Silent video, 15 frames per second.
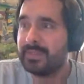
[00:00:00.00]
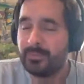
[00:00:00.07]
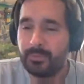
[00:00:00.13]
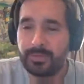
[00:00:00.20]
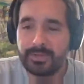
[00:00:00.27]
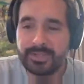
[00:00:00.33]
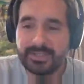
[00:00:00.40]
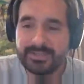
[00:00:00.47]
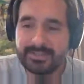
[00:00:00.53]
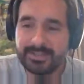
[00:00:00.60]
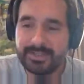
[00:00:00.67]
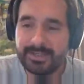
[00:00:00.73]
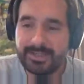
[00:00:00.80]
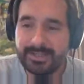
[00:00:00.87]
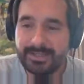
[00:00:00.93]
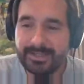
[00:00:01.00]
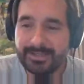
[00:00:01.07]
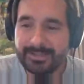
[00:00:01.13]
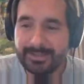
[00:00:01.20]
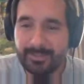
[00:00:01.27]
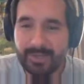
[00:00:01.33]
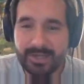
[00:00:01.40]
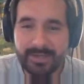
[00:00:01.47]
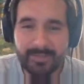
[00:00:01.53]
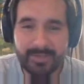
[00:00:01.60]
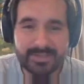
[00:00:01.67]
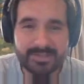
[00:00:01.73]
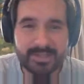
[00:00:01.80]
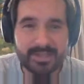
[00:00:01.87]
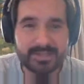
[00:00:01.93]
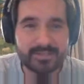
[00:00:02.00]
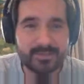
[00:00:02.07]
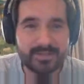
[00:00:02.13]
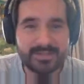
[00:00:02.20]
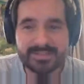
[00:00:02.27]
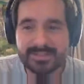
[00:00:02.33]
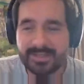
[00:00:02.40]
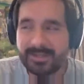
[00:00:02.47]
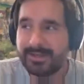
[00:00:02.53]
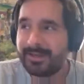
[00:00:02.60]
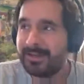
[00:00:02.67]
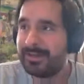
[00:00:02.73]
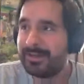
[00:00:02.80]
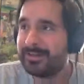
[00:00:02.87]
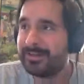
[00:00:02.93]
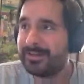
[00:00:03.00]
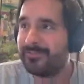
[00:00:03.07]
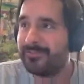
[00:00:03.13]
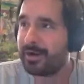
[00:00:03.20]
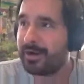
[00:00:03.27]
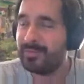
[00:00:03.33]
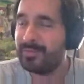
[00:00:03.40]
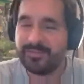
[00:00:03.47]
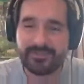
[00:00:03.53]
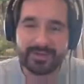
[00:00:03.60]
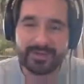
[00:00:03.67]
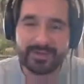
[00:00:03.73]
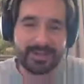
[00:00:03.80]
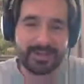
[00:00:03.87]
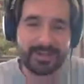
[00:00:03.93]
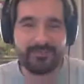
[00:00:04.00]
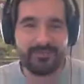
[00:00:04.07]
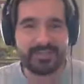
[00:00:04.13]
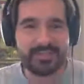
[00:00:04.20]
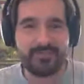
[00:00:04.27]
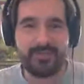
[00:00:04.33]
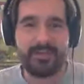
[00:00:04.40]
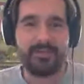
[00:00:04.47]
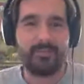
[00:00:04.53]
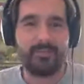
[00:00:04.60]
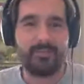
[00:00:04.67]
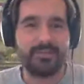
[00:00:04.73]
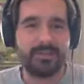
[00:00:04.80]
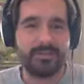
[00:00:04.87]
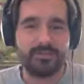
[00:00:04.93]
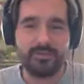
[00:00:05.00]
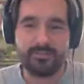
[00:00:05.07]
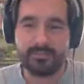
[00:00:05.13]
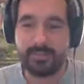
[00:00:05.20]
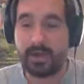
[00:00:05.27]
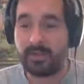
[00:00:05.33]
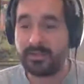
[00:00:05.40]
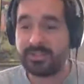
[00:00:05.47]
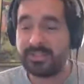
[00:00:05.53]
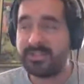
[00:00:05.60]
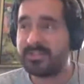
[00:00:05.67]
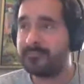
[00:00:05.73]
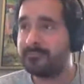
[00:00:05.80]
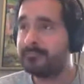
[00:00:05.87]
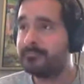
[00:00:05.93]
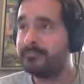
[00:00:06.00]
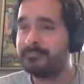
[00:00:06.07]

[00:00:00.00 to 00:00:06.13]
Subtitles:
We'll let my Slack source confirm if it's available to the group. Apologies.